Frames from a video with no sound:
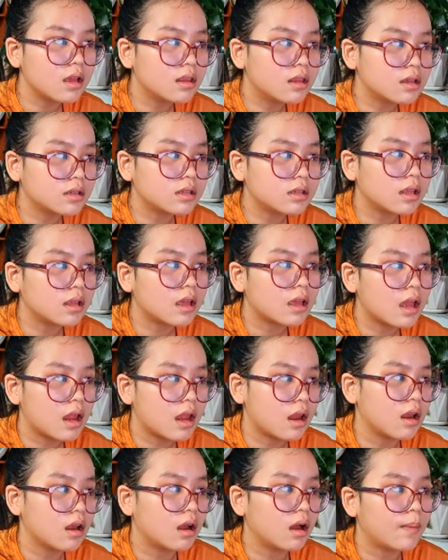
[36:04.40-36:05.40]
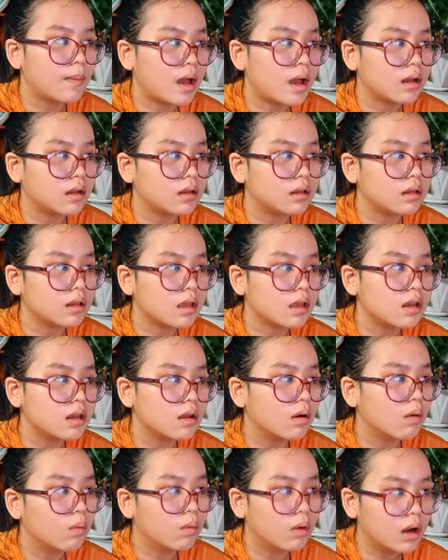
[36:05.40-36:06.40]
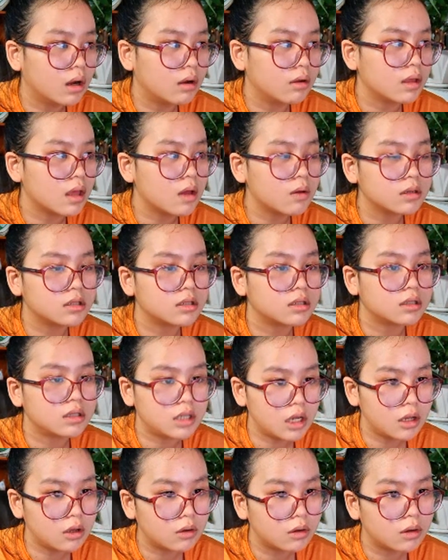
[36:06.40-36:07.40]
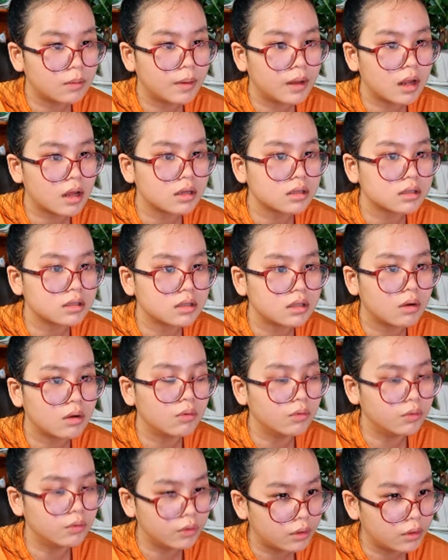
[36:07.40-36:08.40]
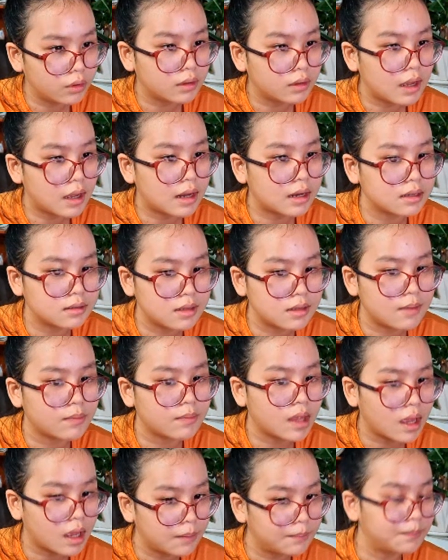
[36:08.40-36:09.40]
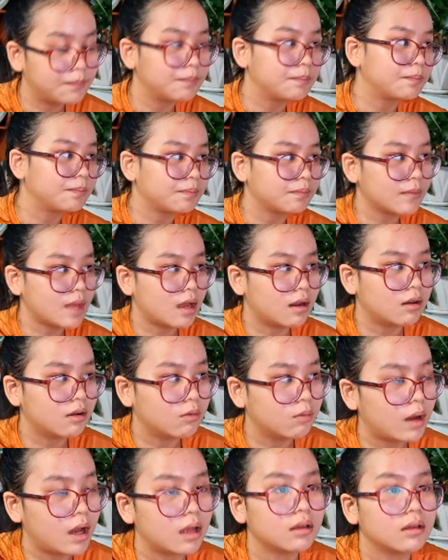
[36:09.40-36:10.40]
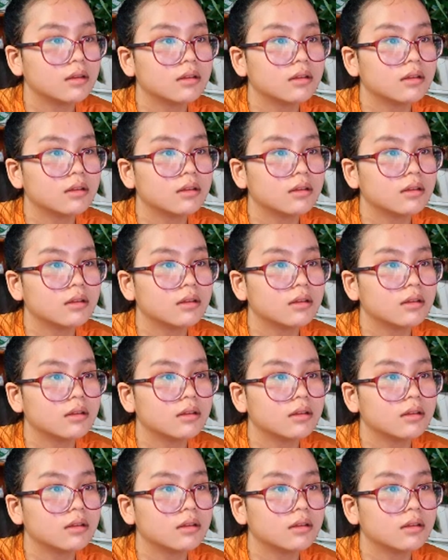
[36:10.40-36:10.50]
doesn't care about in the world. He was chill, but also rude at the same time. I know what.